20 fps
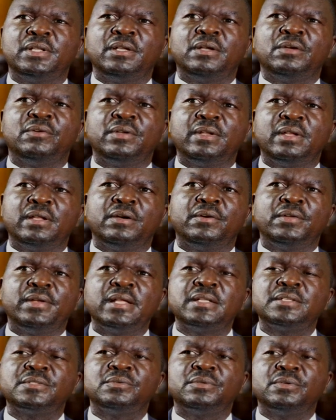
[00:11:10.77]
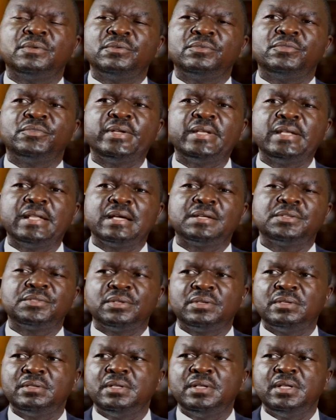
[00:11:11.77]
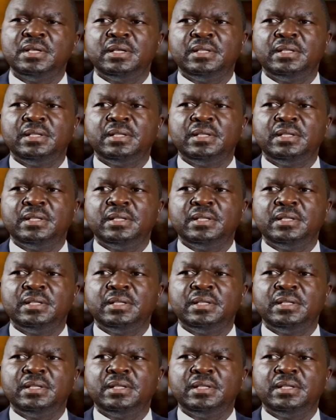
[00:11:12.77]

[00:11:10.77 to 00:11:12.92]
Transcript: us for induction,